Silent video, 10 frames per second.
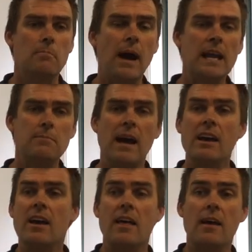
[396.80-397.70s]
paper.
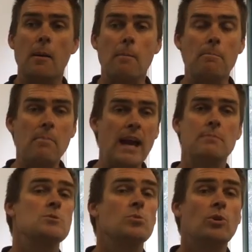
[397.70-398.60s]

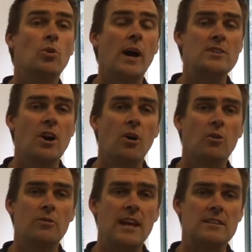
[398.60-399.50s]
Papers will always
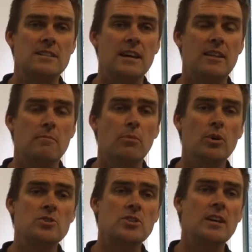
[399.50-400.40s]
hold that
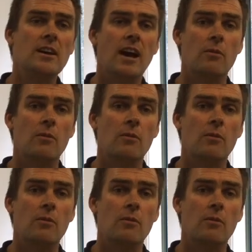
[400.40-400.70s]
moisture,